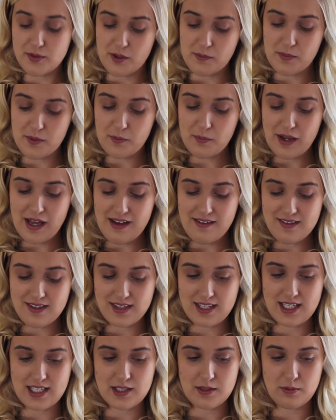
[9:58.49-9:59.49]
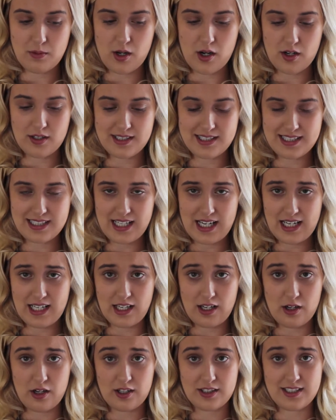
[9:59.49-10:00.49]
So I've been wearing this on
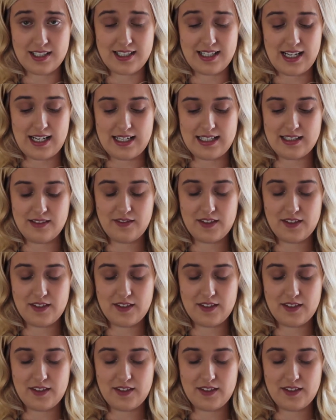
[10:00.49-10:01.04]
slightly hotter days.